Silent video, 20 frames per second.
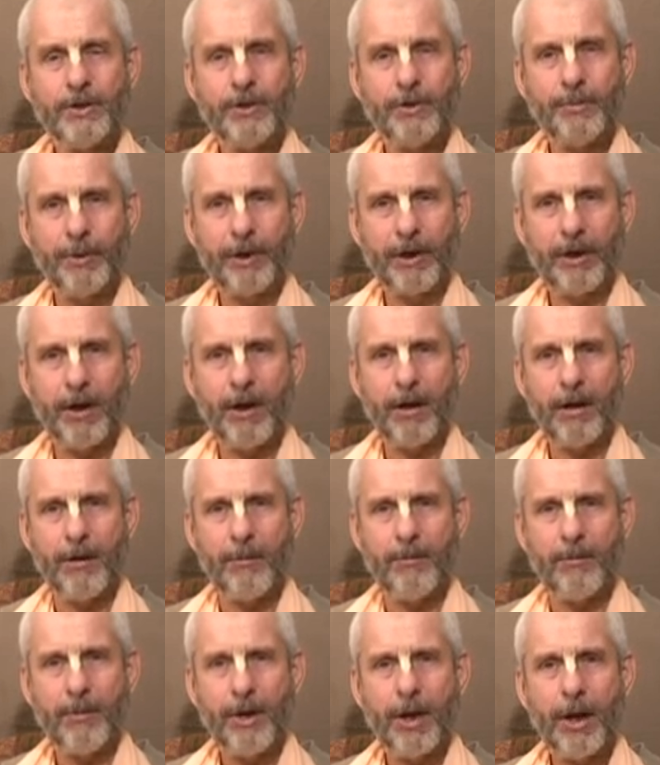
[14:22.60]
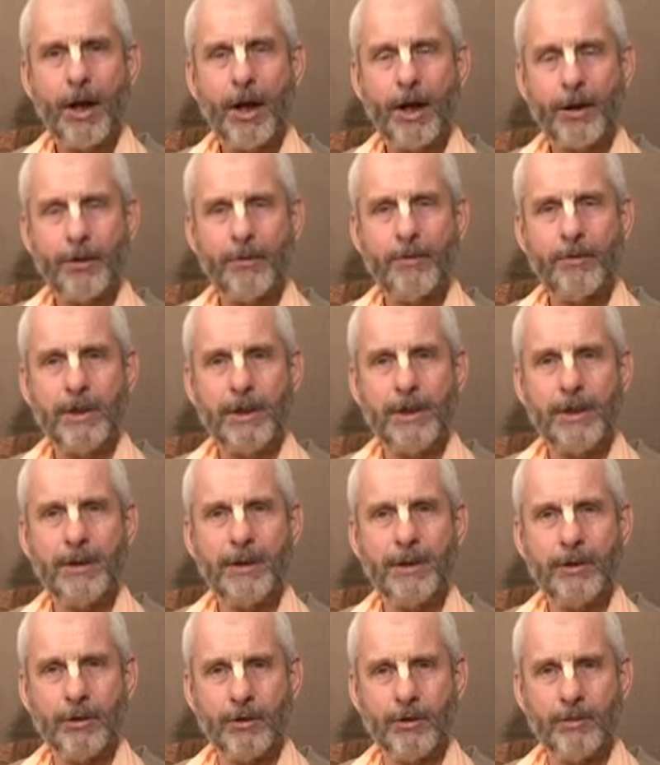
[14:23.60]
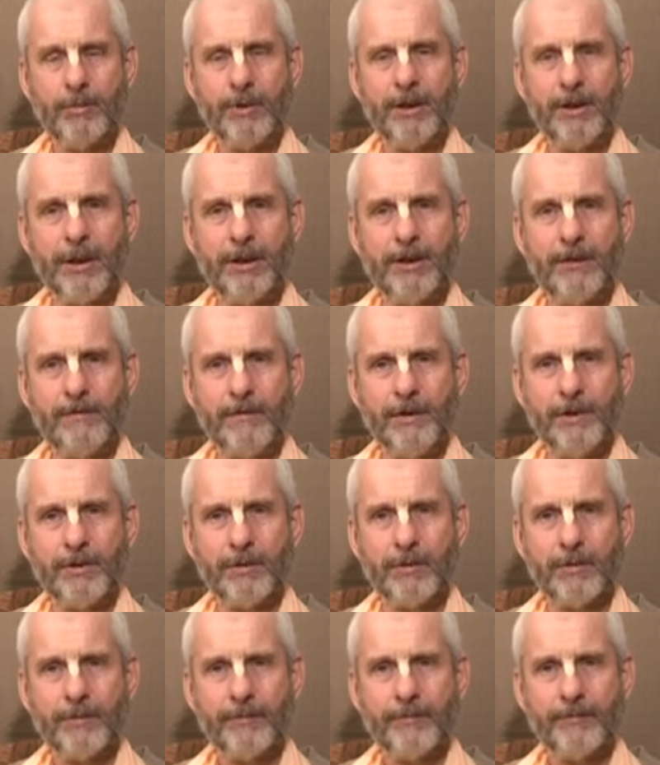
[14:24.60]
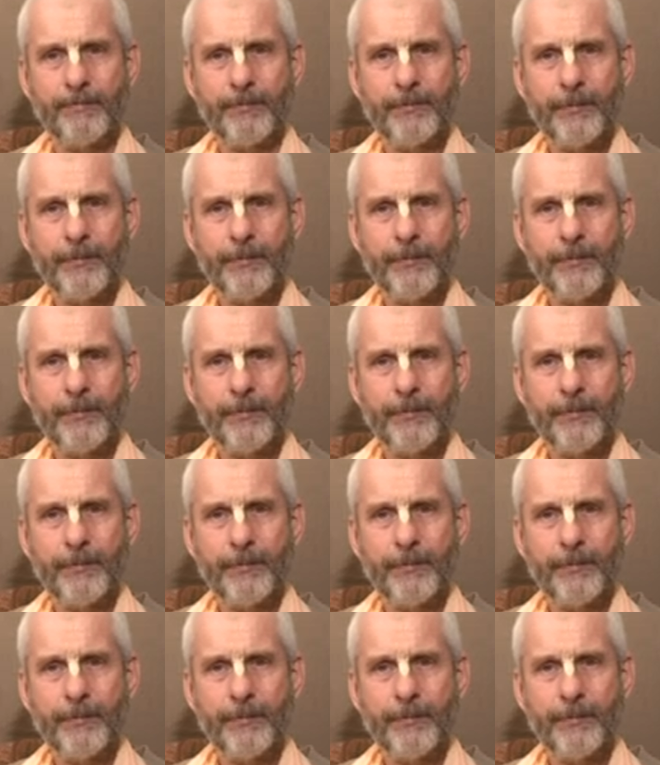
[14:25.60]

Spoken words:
to become a unique human individual.